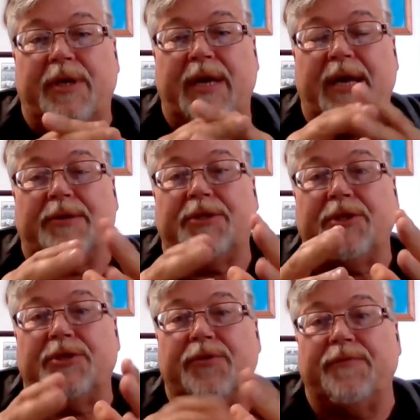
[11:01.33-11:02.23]
house
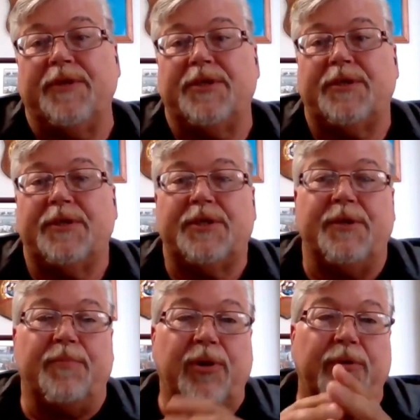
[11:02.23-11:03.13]
just to these
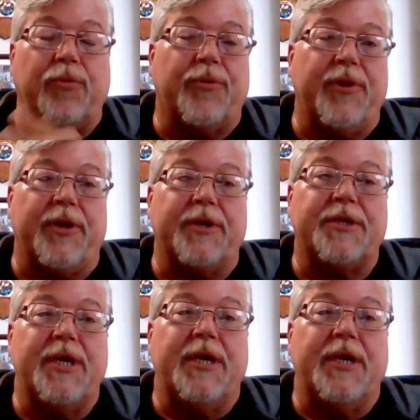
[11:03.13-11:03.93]
simple little things.